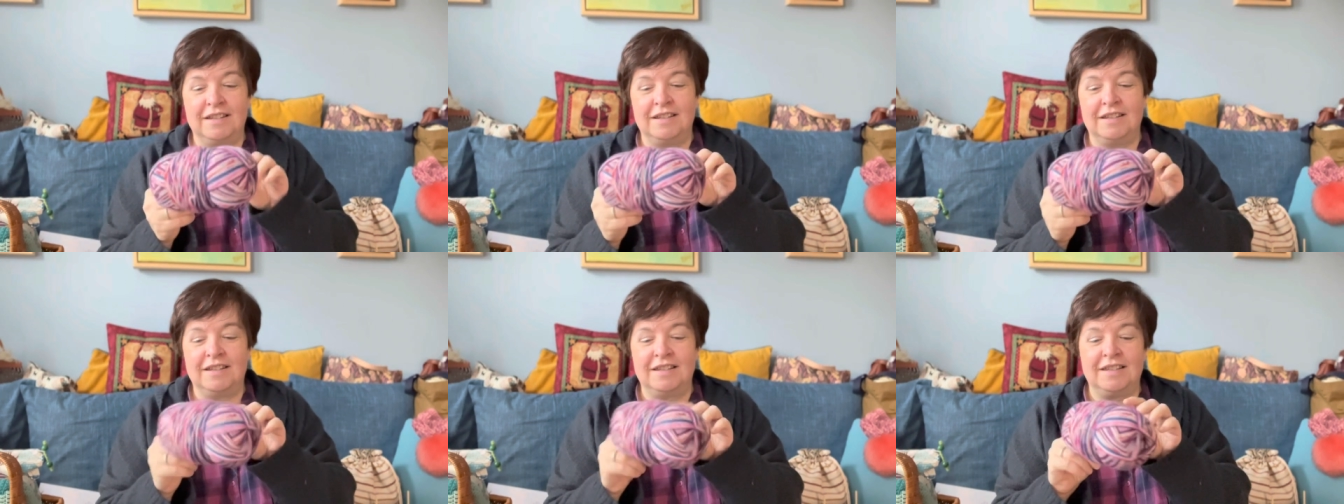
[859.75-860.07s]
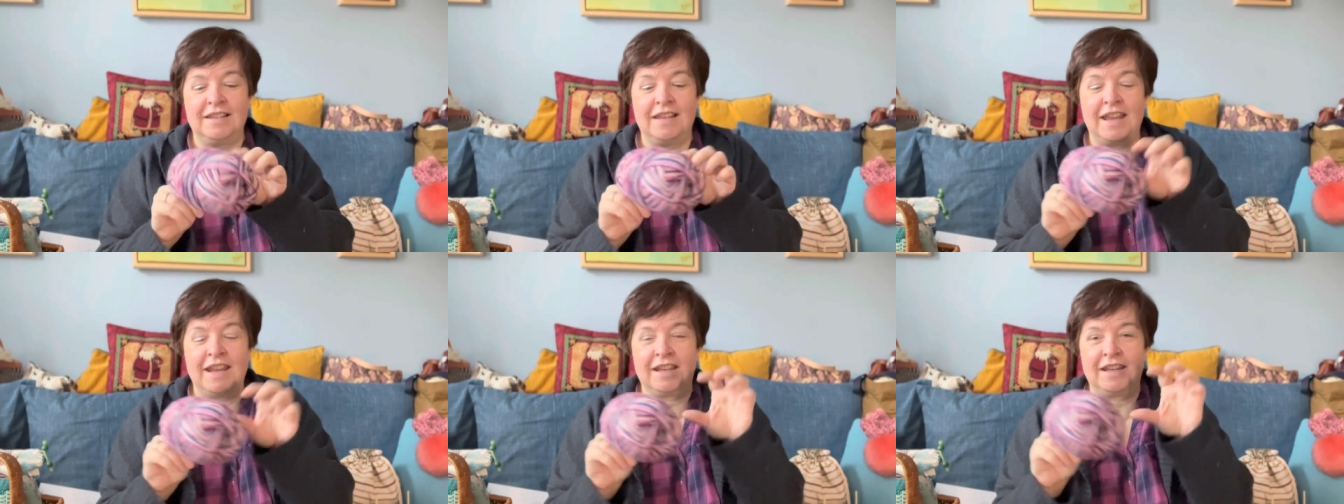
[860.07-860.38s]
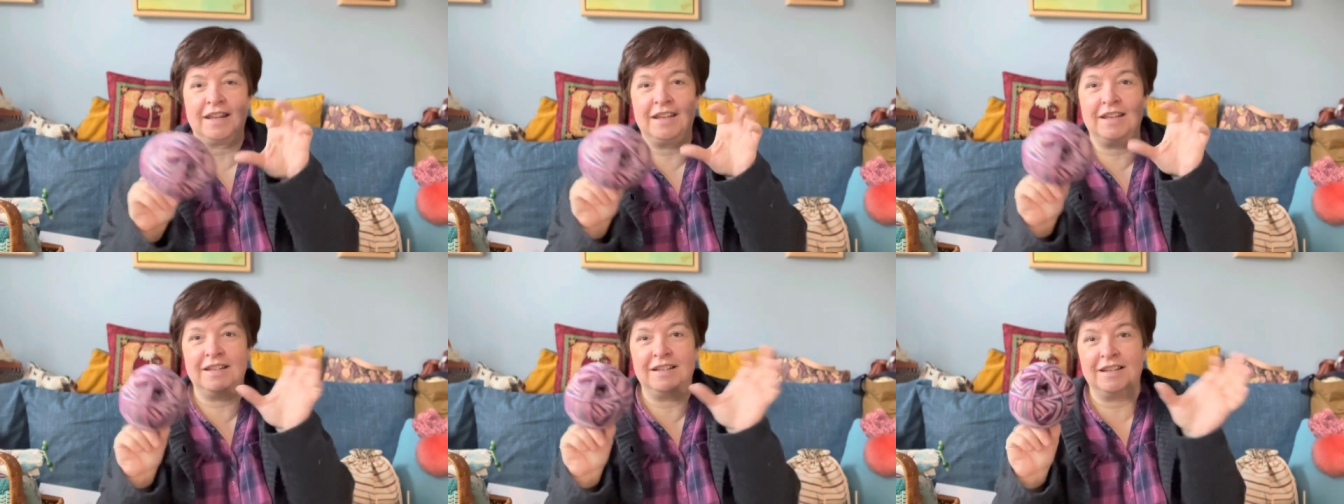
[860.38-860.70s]
is
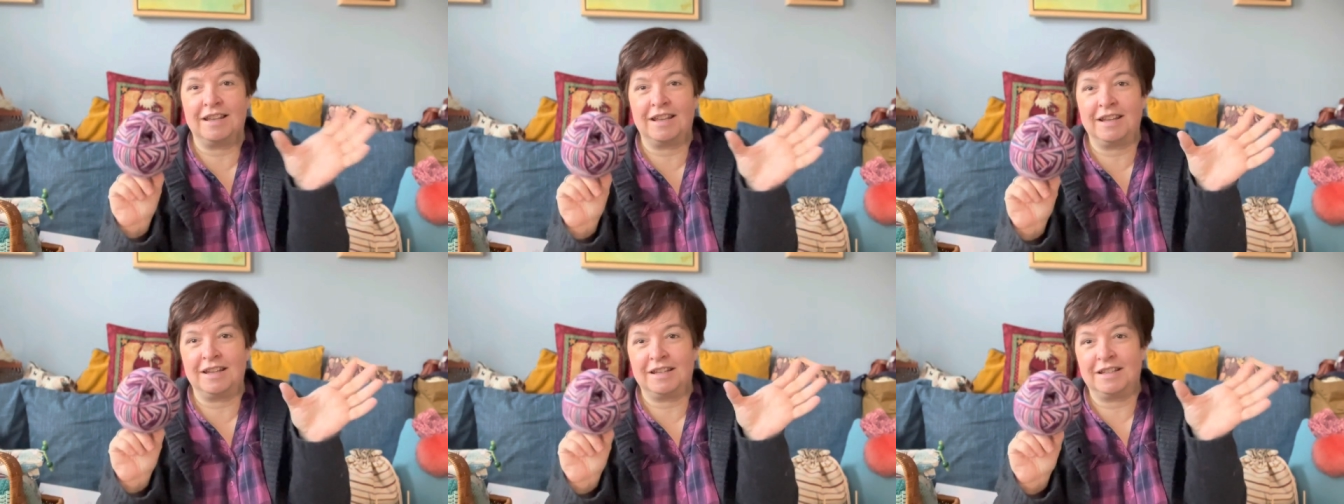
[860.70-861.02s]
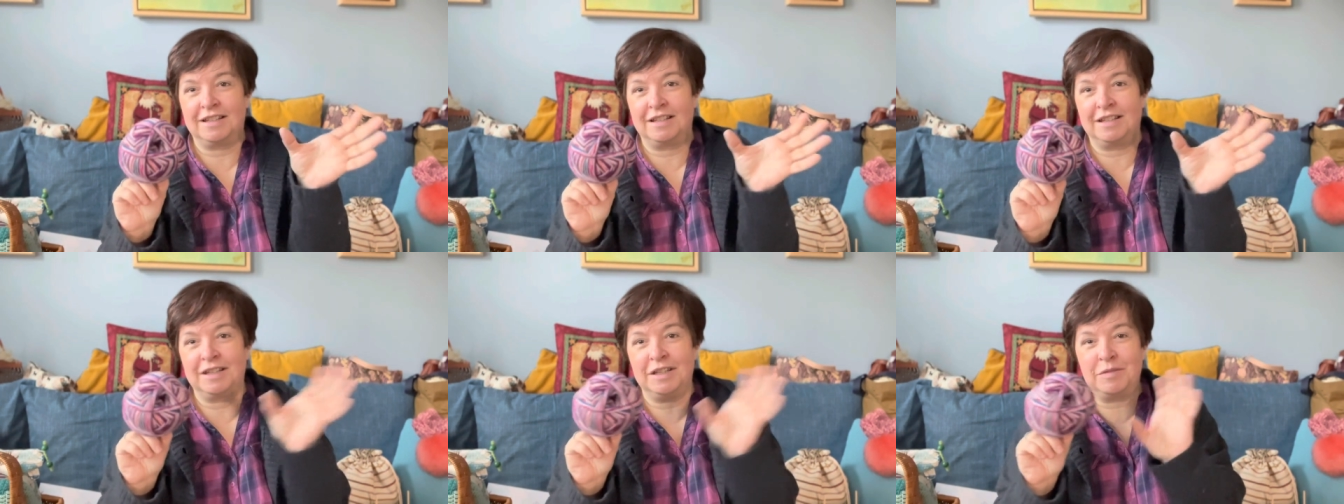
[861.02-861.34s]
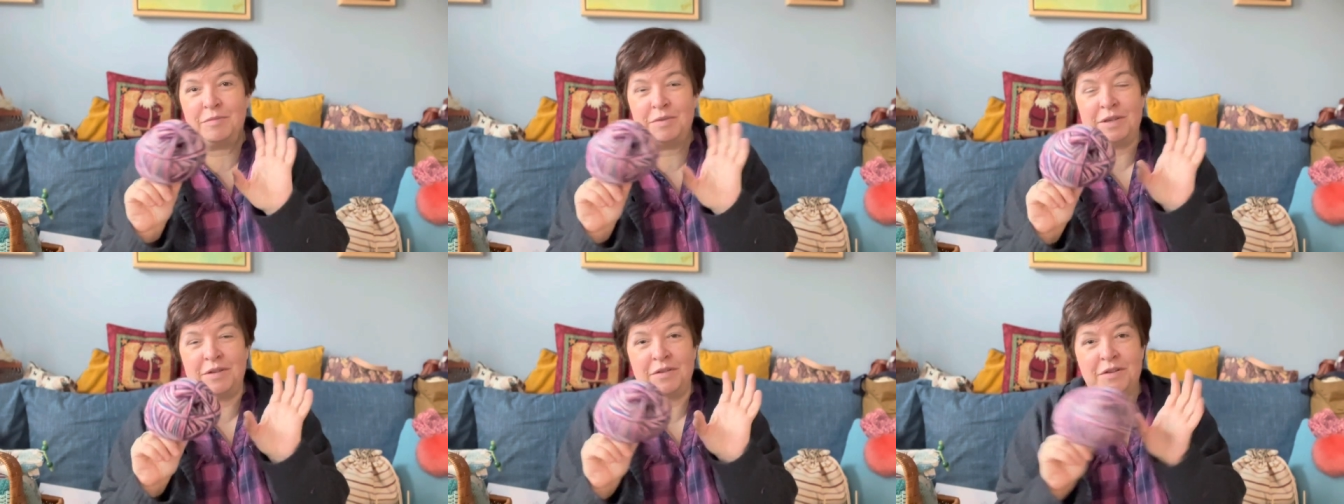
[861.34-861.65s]
lacking like a little
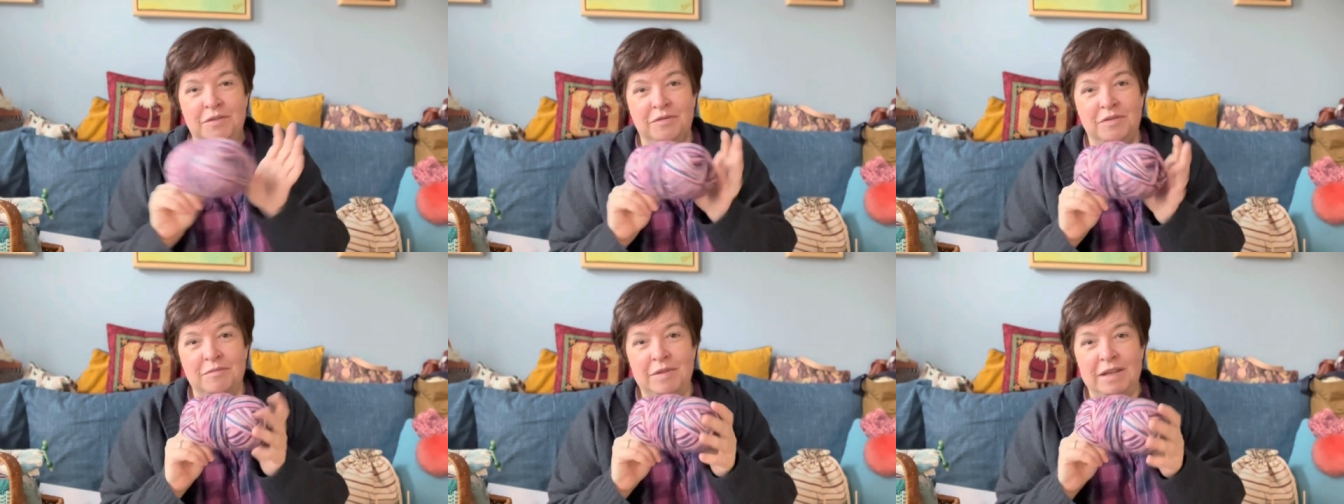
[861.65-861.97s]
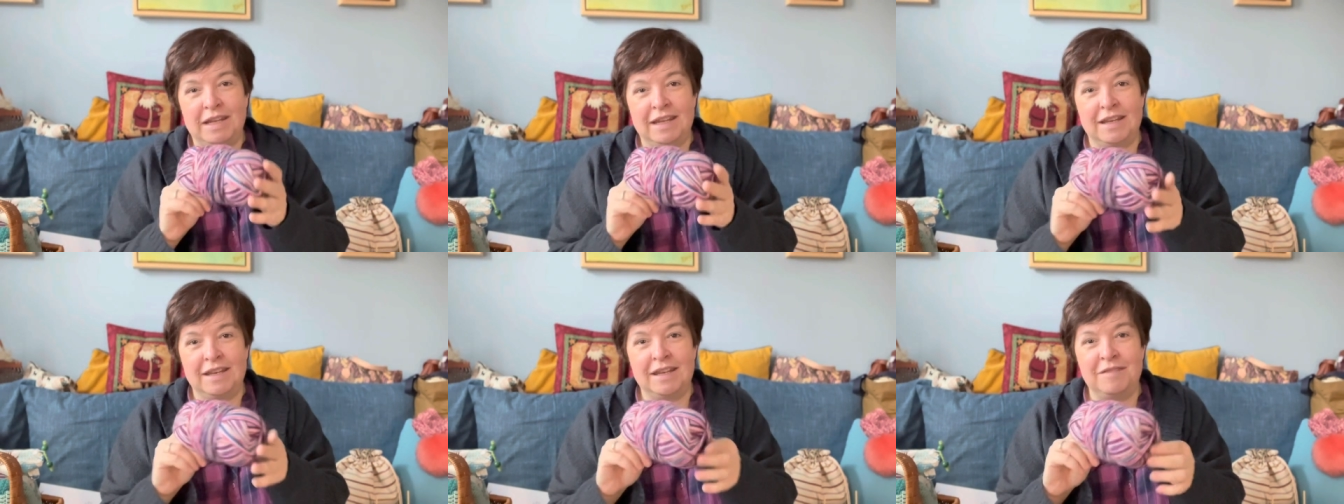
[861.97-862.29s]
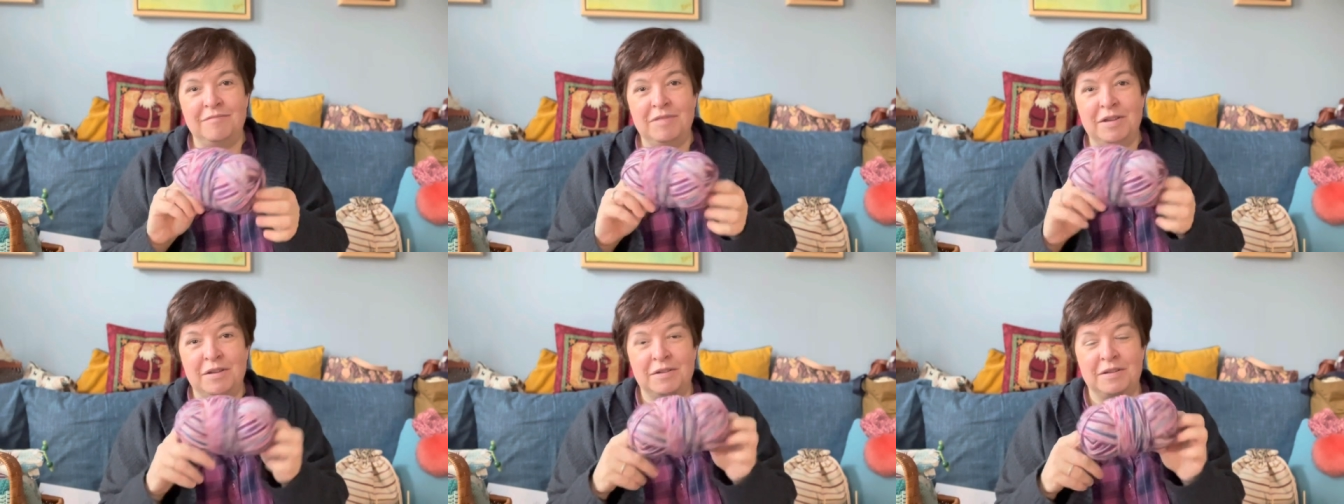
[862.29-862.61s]
bit of a
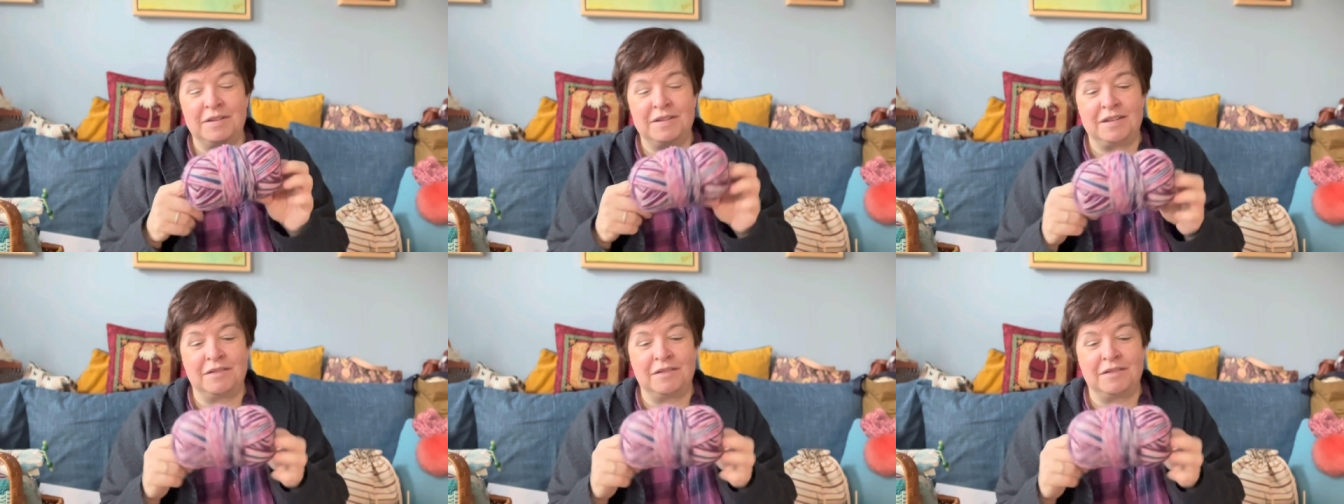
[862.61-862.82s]
beginning because